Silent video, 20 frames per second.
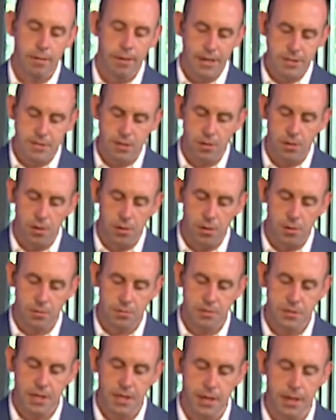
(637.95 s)
That's a
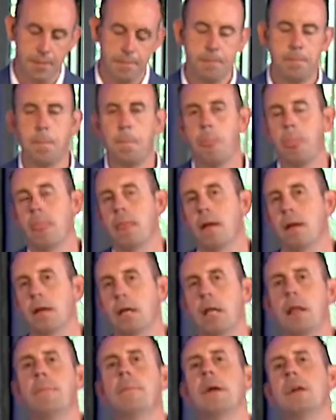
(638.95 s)
long time.
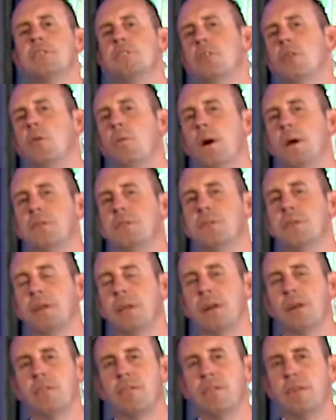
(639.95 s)
Now, let me ask you a question here.